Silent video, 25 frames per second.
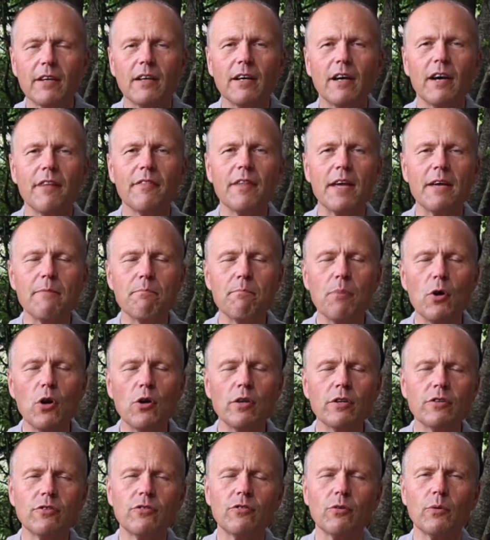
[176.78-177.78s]
and they
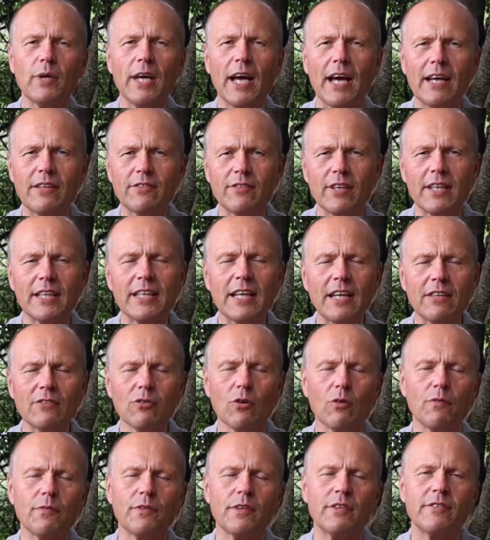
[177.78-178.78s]
burned, so he had to cut
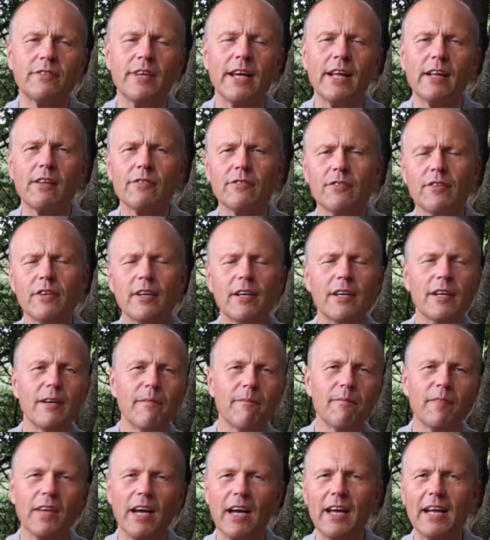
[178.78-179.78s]
off the tails,
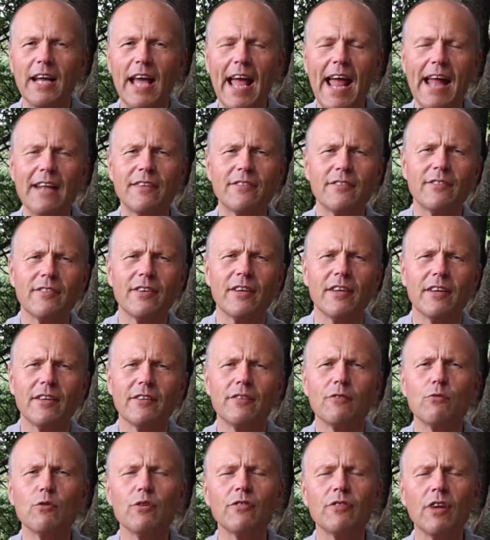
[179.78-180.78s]
and hence
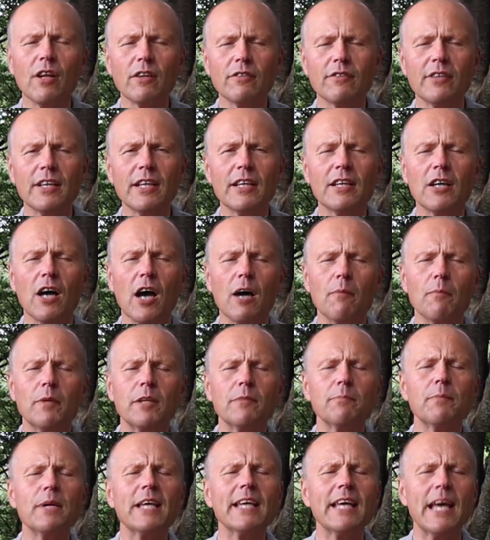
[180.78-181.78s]
the resulting
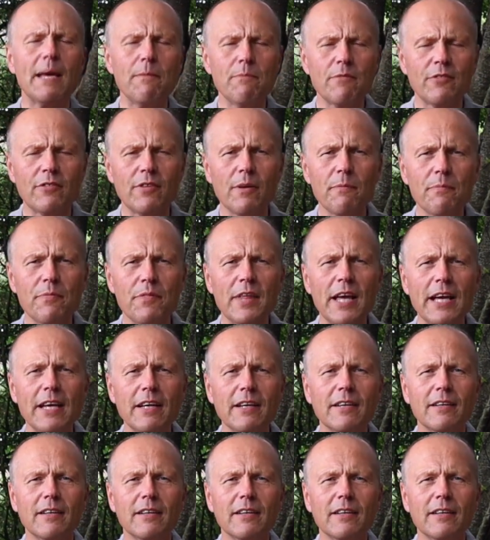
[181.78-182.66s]
garment became something